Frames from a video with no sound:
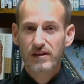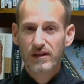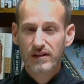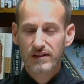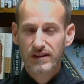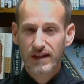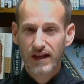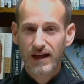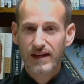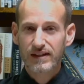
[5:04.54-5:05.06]
the
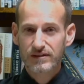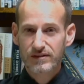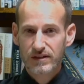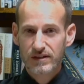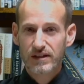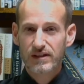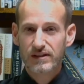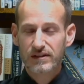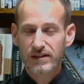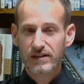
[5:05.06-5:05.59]
light
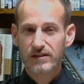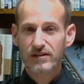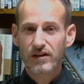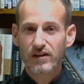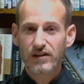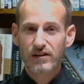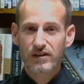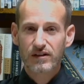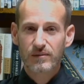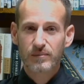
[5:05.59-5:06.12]
in the
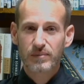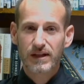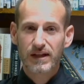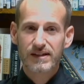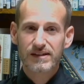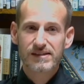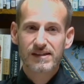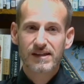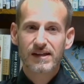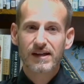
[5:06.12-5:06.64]
dark
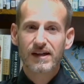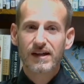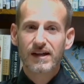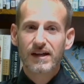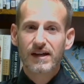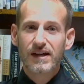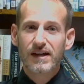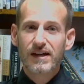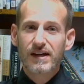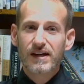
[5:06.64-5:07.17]
place.
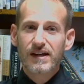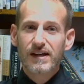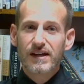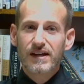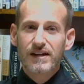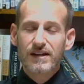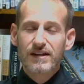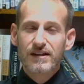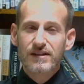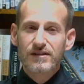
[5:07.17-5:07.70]

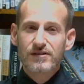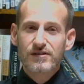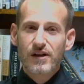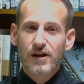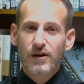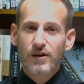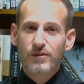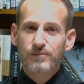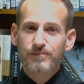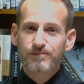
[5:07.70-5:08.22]

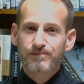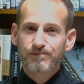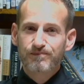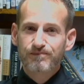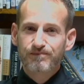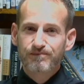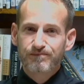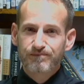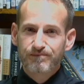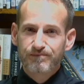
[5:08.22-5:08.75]
So
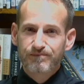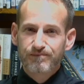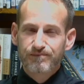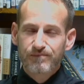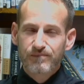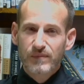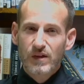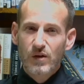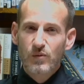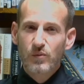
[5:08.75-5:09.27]

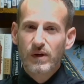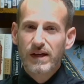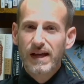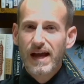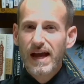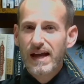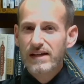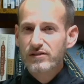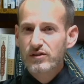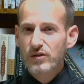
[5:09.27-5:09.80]
we
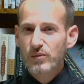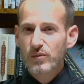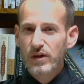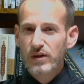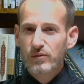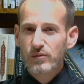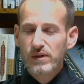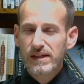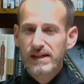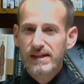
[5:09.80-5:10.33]
ask
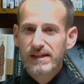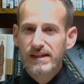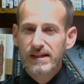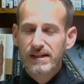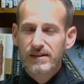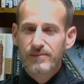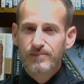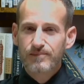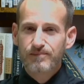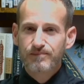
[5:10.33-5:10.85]
what we
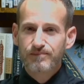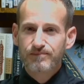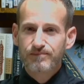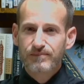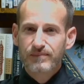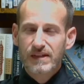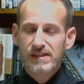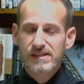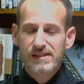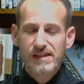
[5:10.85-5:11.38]

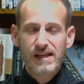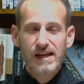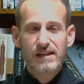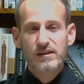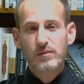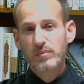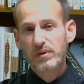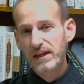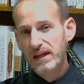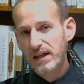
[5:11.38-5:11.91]
see at
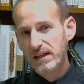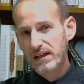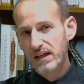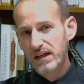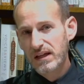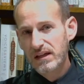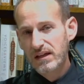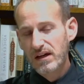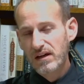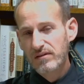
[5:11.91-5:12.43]
the
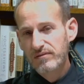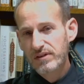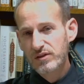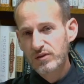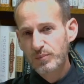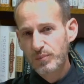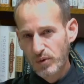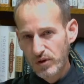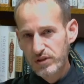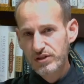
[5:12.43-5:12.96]
beginning of this
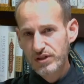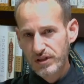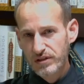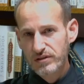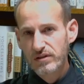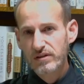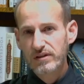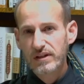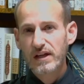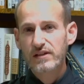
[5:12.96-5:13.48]

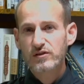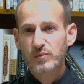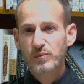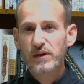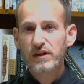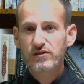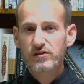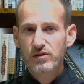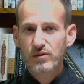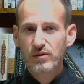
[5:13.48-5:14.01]
portion that
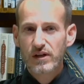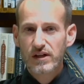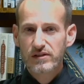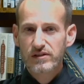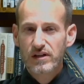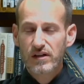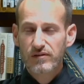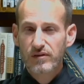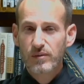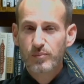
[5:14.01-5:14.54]
speaks to us
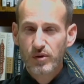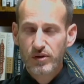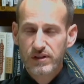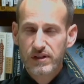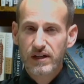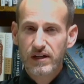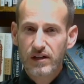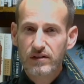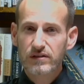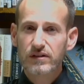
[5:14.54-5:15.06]
of a
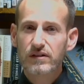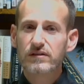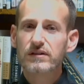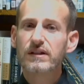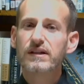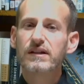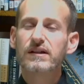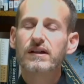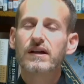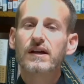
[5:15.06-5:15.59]

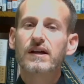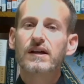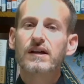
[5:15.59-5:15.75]
particularly